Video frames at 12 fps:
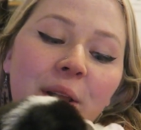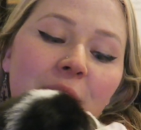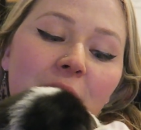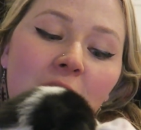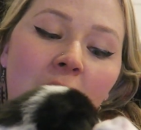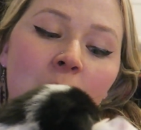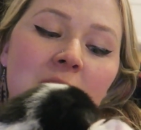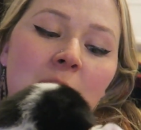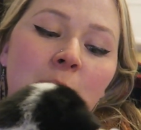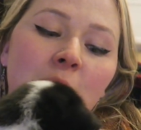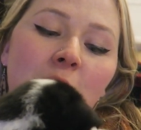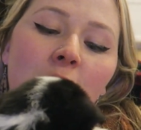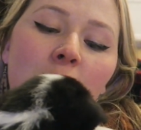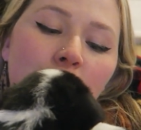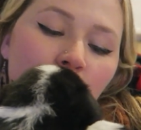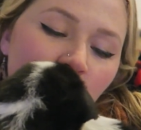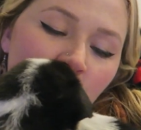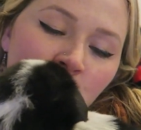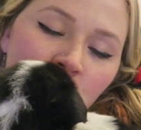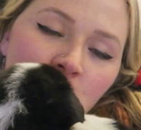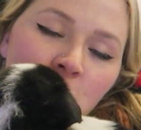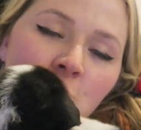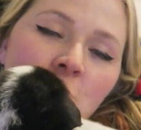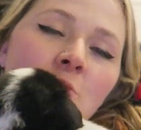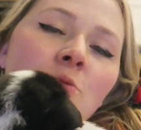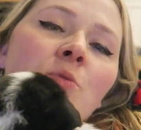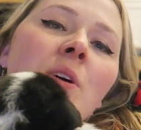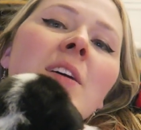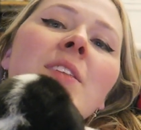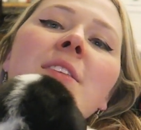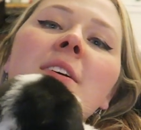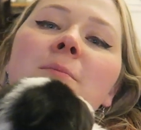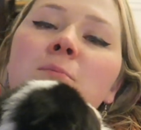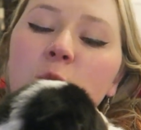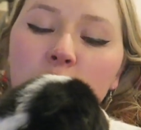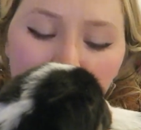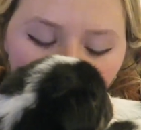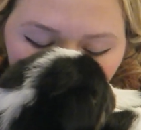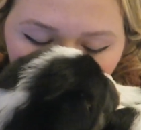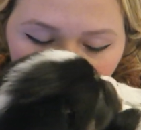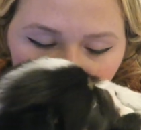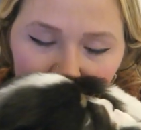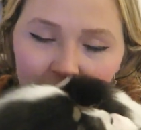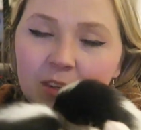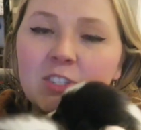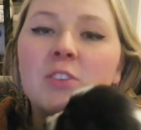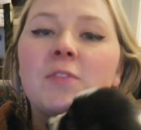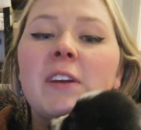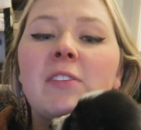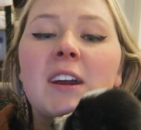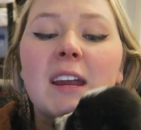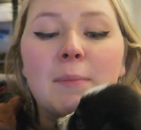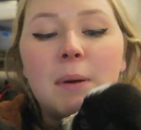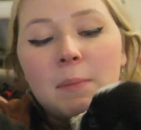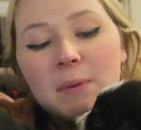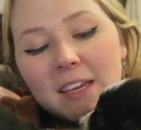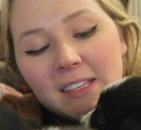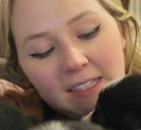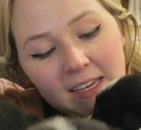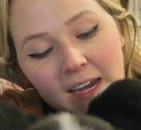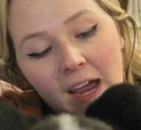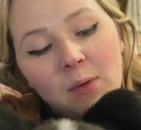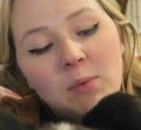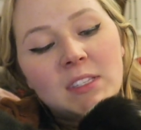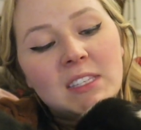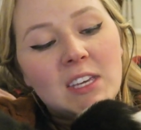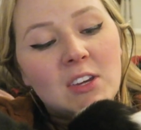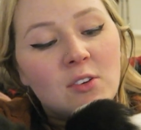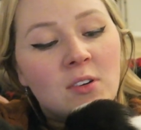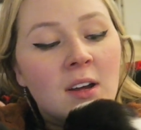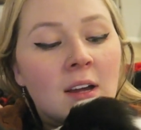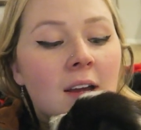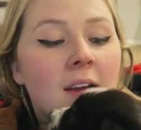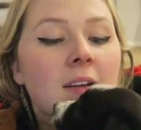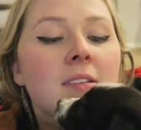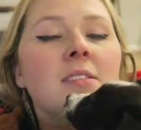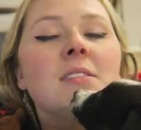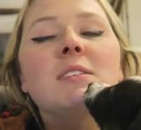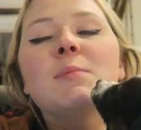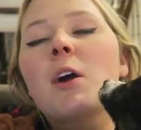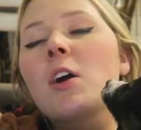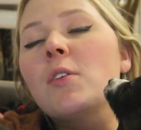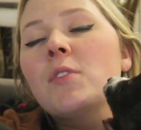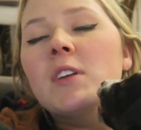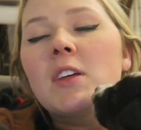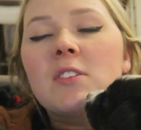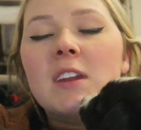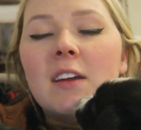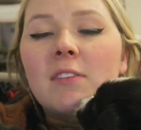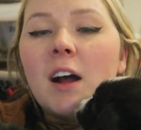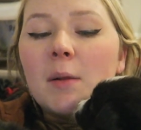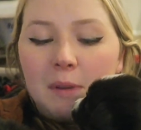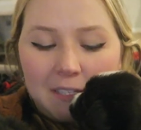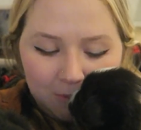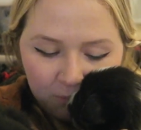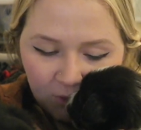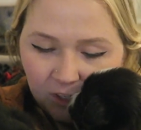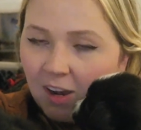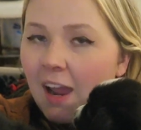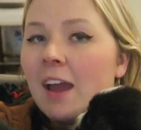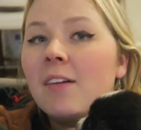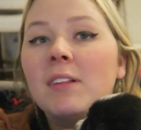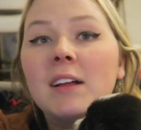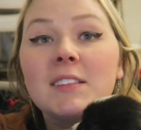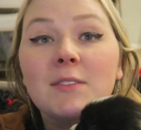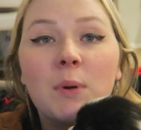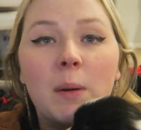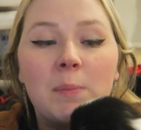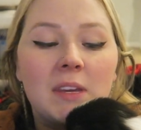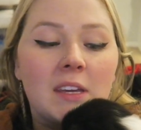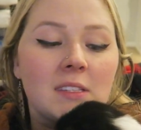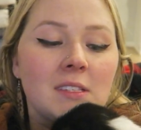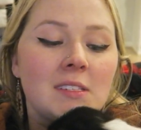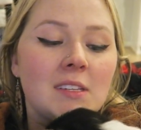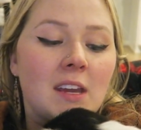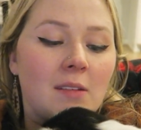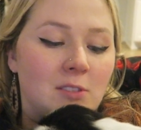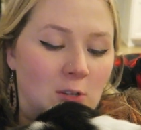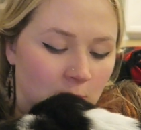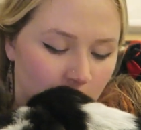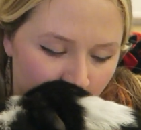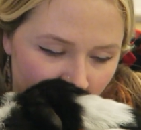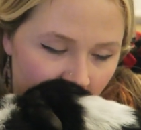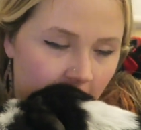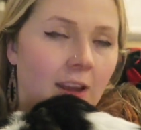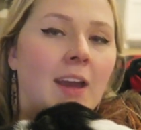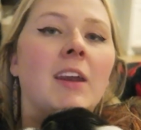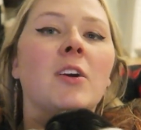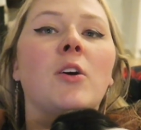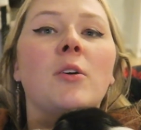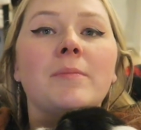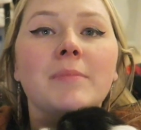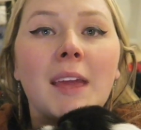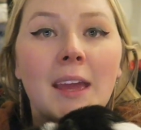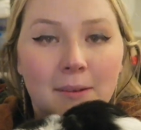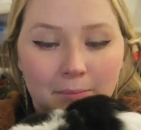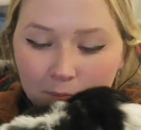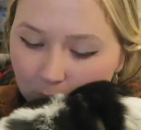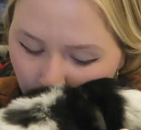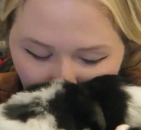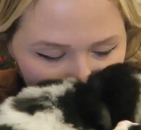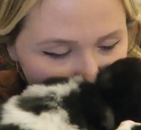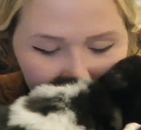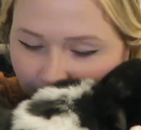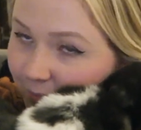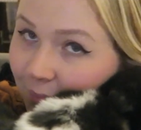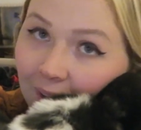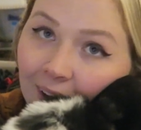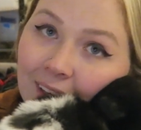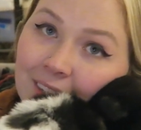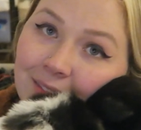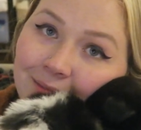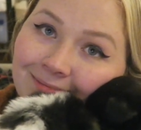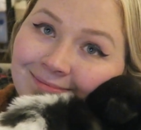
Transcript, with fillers: Leave a comment down below with Mm -hmm. What your favorite kind of puppy is. And I will see you tomorrow for another day of Vlogmas. I have lots of puppy kisses to give, so I gotta go. Okay. Bye, guys.